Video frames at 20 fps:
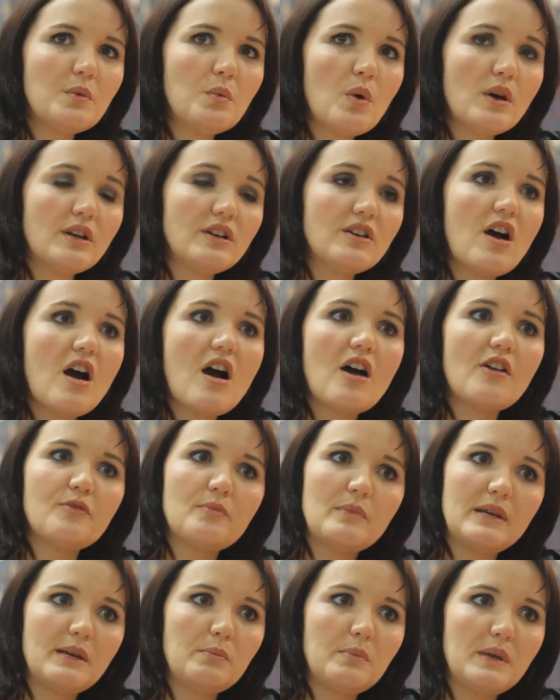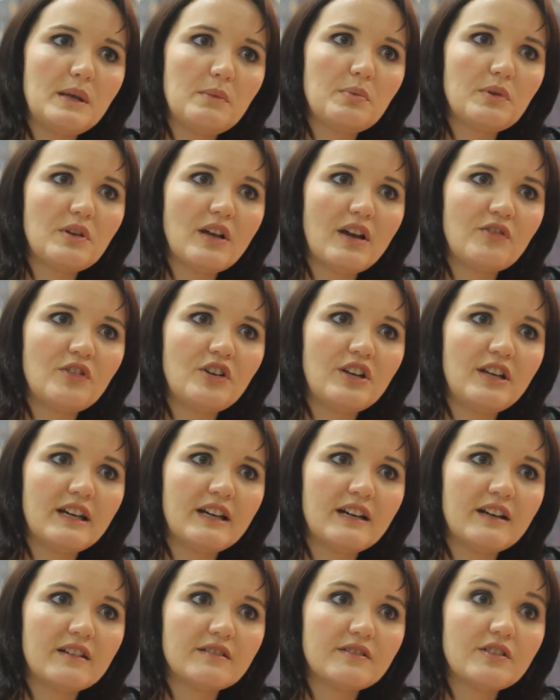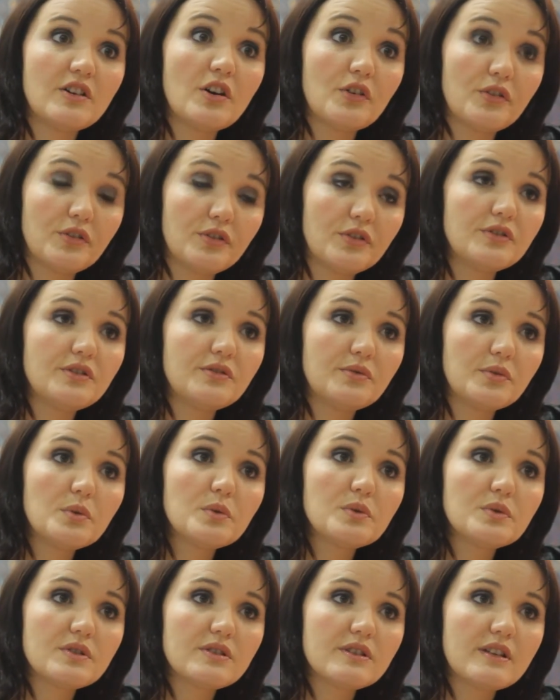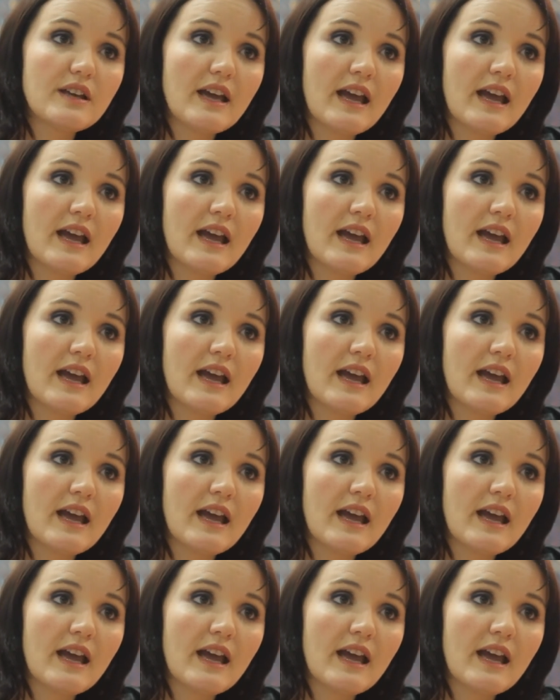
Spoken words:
1.5 million people every year go through divorce.